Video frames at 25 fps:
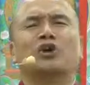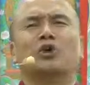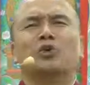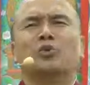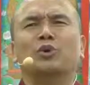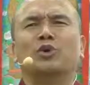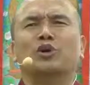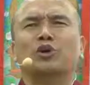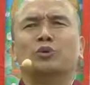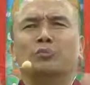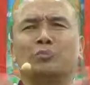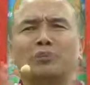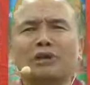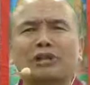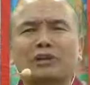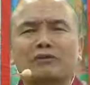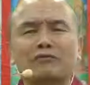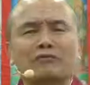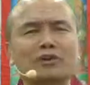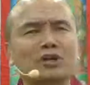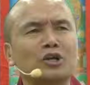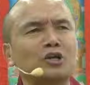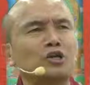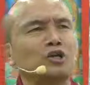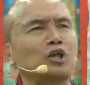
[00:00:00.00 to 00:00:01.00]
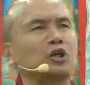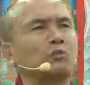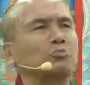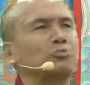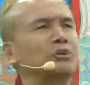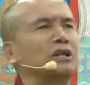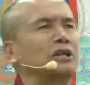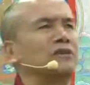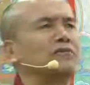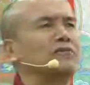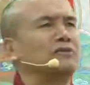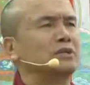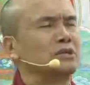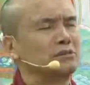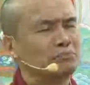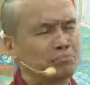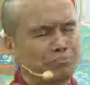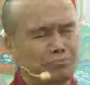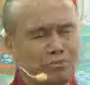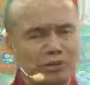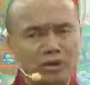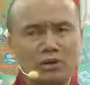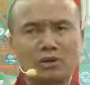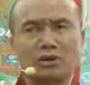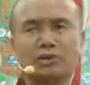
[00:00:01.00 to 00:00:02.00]
Whether you're a believer or non-believer,
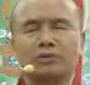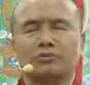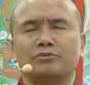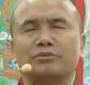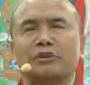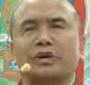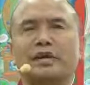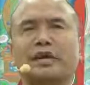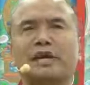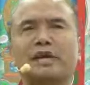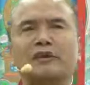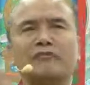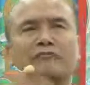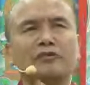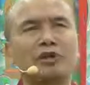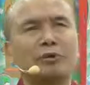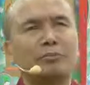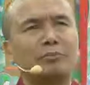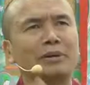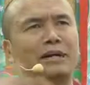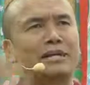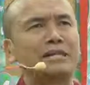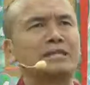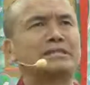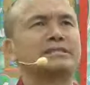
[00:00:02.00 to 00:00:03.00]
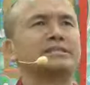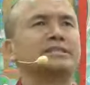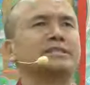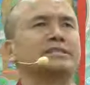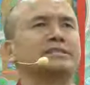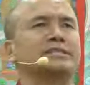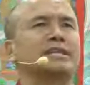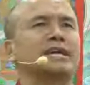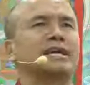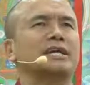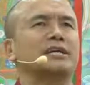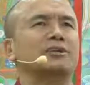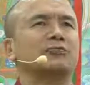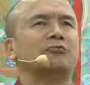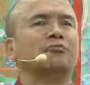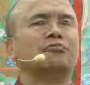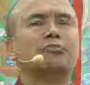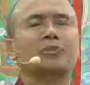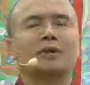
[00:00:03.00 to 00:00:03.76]
both. Everybody seeks that.